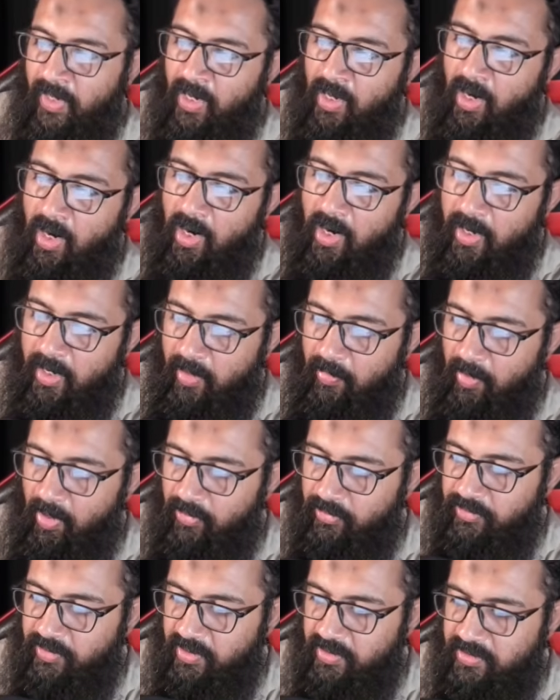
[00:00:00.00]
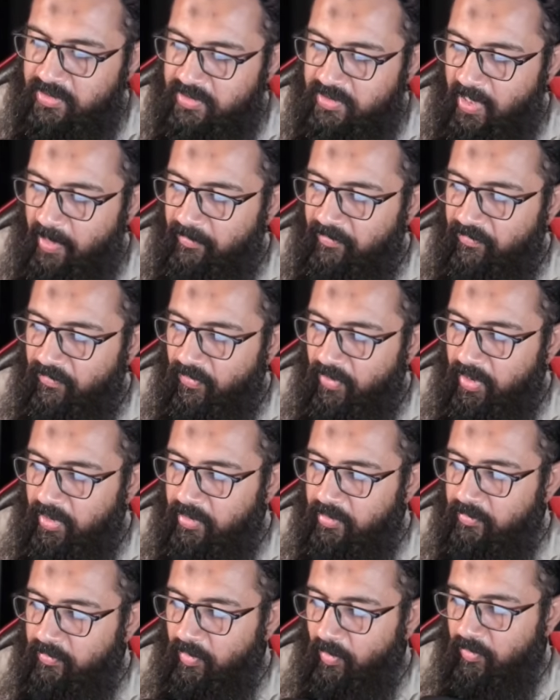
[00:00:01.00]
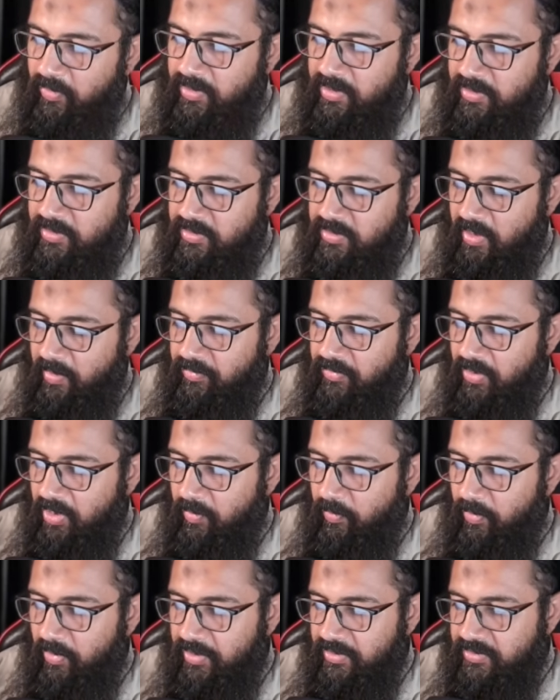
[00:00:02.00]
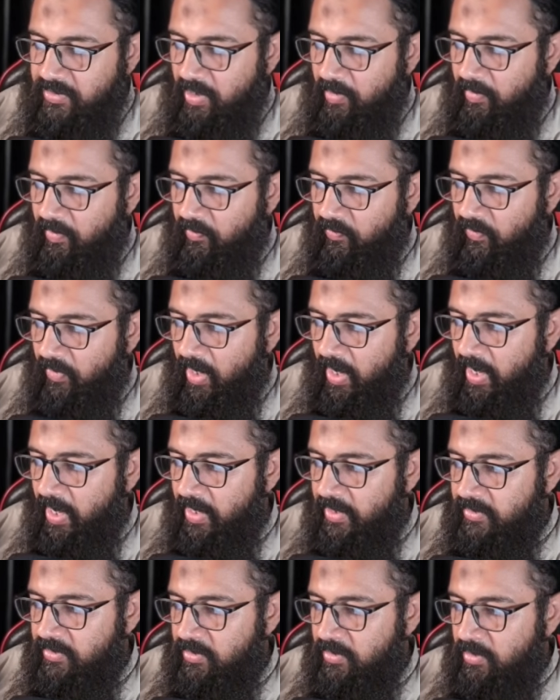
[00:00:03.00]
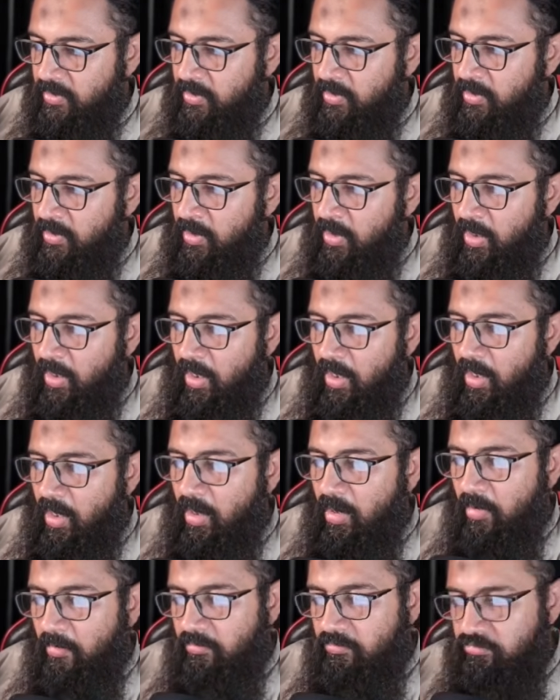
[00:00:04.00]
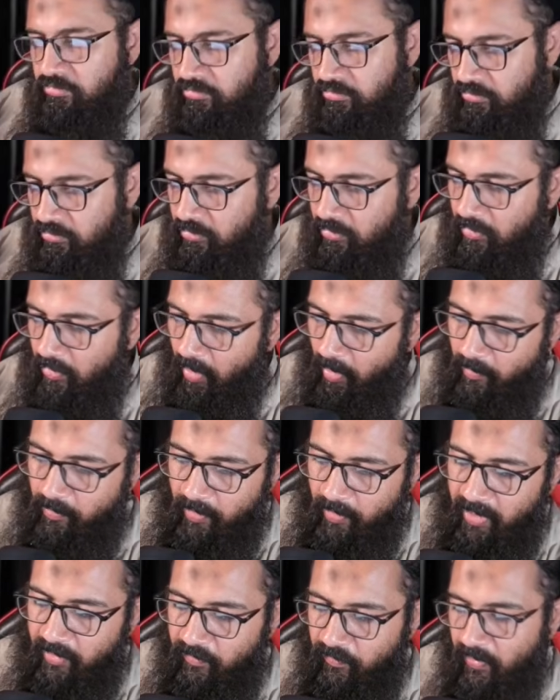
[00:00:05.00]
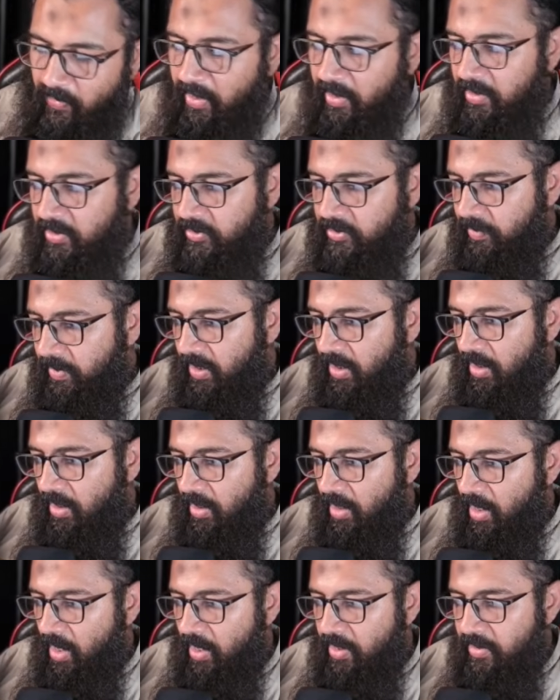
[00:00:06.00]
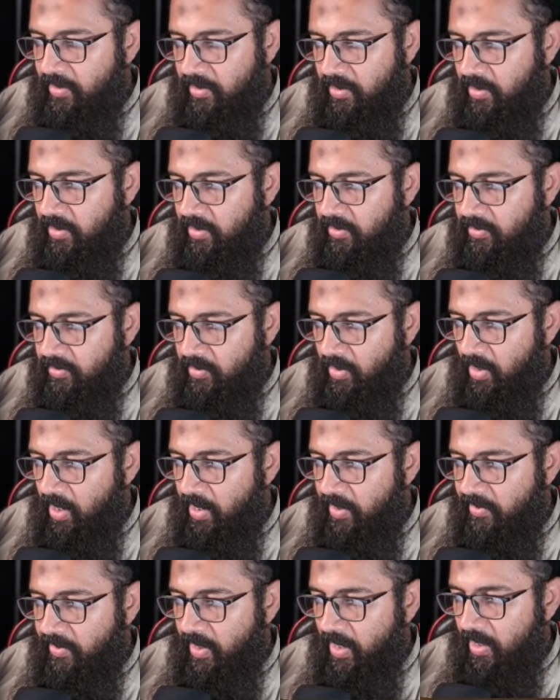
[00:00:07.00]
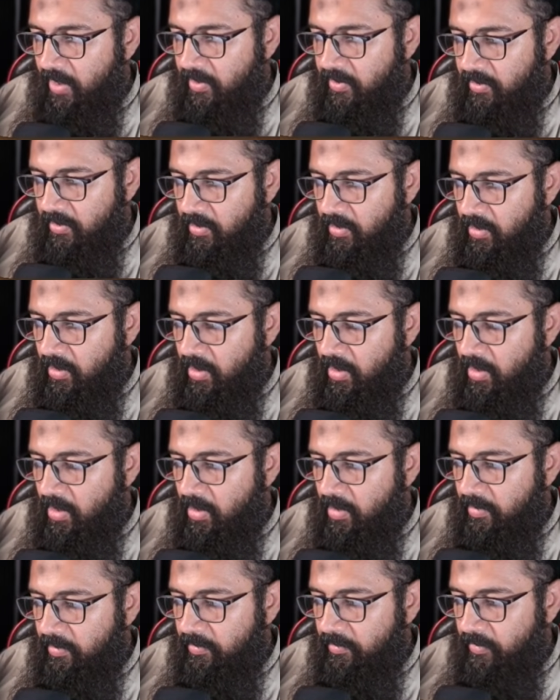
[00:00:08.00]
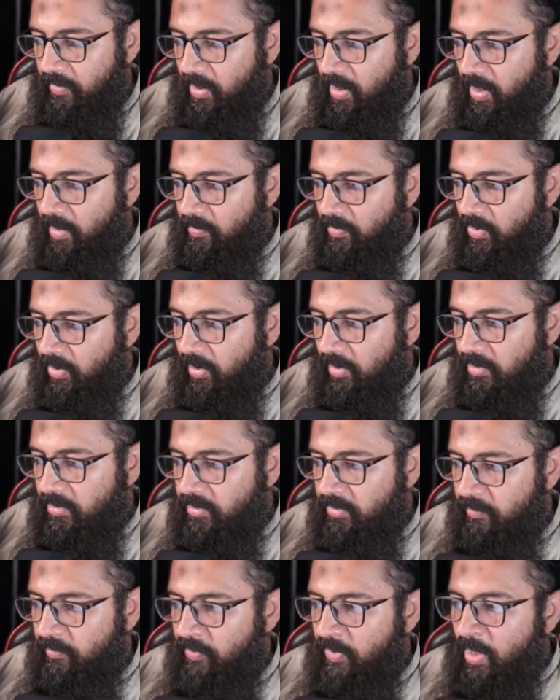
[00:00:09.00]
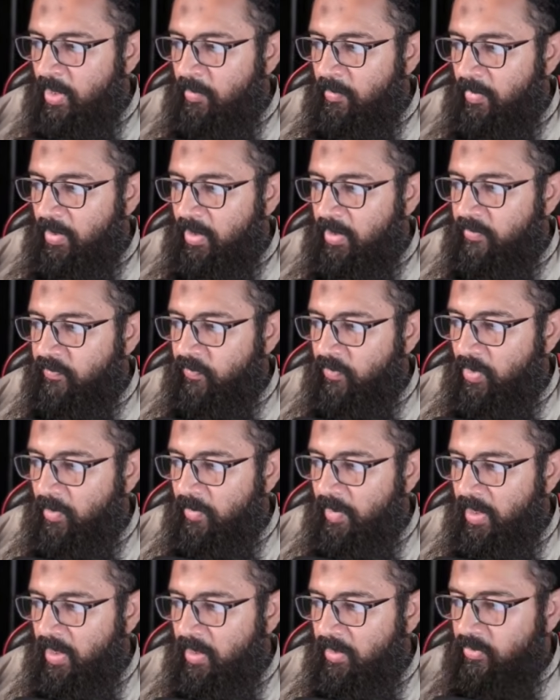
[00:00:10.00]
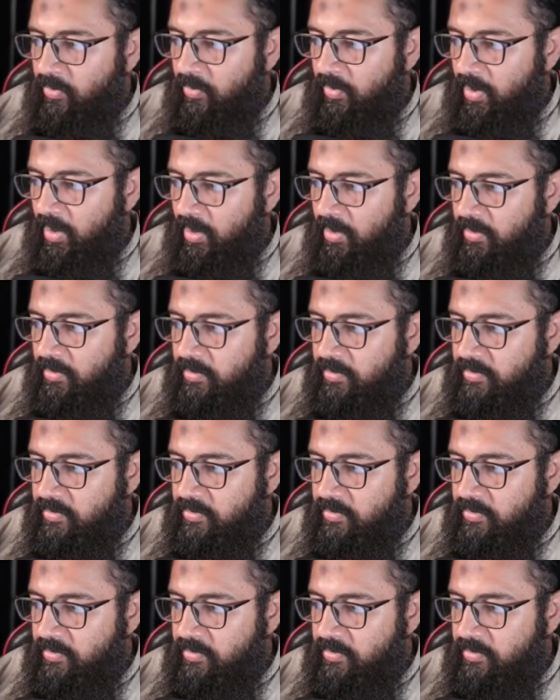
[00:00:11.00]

heard about the step 1, which is step 3.7 Flash. But frankly speaking, I didn't try that AI model. But from here you can